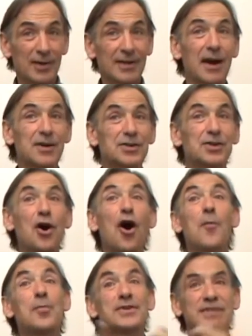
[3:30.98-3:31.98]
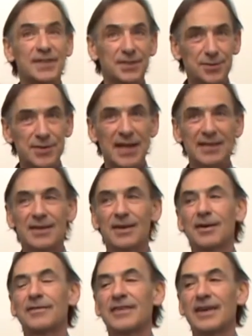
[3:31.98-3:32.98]
direction opposite to that
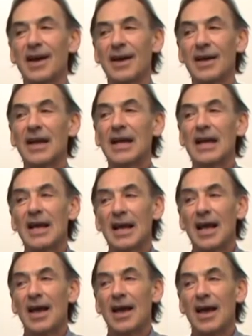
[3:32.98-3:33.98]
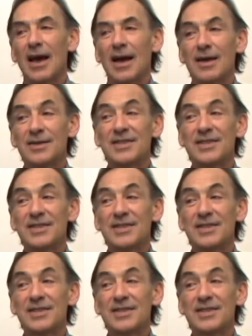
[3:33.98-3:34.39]
of the eye.